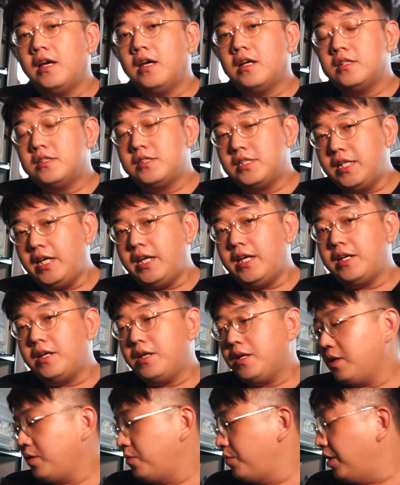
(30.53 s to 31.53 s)
Today,
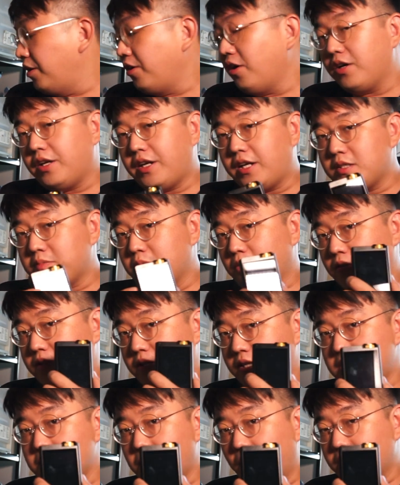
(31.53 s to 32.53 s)
we are not going to explore
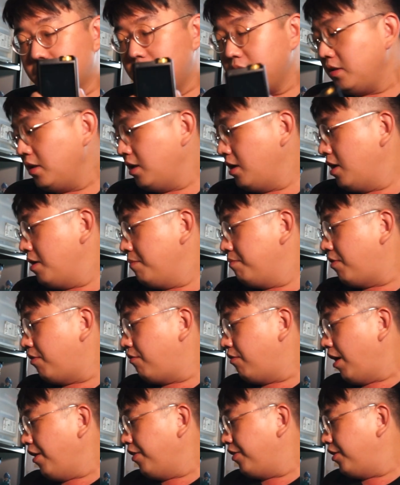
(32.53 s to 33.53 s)
this model, but
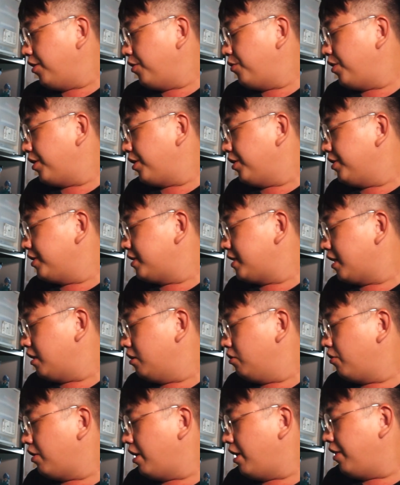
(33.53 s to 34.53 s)
rather we're going to take a
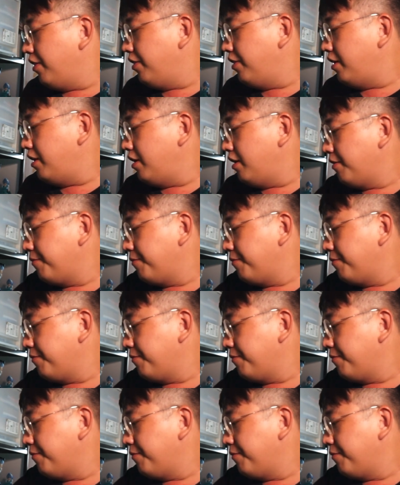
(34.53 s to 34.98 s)
look at the